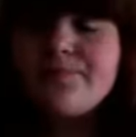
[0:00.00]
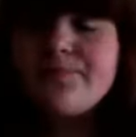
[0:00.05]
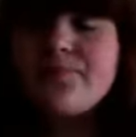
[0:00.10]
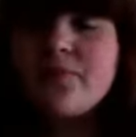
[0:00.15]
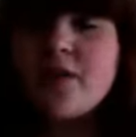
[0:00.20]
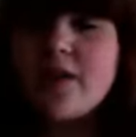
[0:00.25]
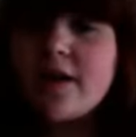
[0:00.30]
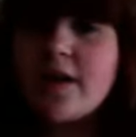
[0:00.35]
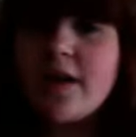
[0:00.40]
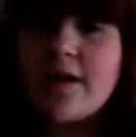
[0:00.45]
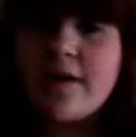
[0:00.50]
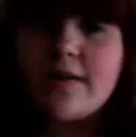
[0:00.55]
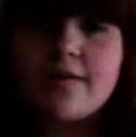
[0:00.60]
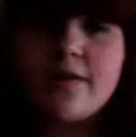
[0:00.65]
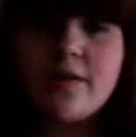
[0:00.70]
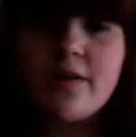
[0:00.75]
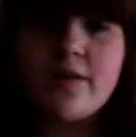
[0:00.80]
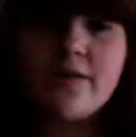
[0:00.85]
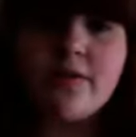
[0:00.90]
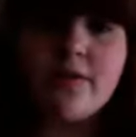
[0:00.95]
Like,
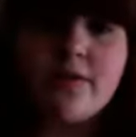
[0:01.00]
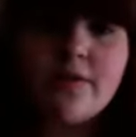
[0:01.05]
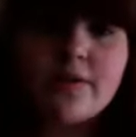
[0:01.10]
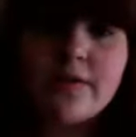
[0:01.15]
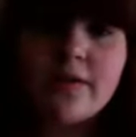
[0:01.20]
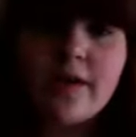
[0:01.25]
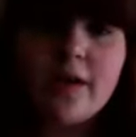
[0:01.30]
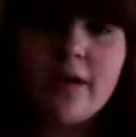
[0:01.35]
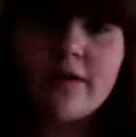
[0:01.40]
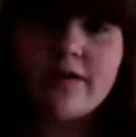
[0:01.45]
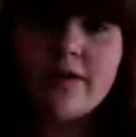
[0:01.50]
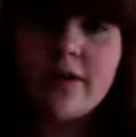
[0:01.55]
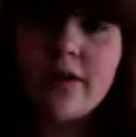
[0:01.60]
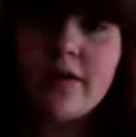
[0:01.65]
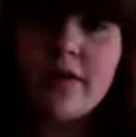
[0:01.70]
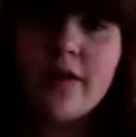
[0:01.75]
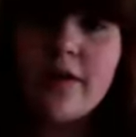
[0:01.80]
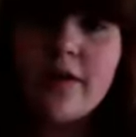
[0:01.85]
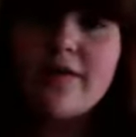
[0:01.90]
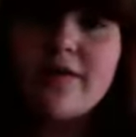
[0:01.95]
as you can tell, you
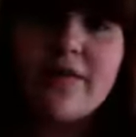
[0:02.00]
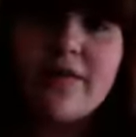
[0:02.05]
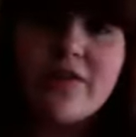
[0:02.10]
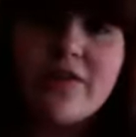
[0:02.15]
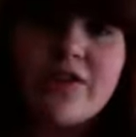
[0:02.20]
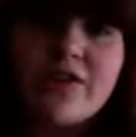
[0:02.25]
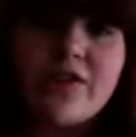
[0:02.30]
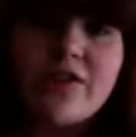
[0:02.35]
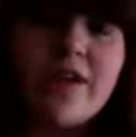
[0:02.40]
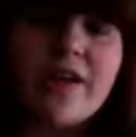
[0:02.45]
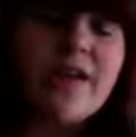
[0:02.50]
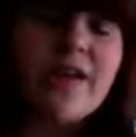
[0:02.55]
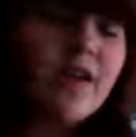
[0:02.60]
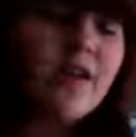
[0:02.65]
know, I don't give a shit.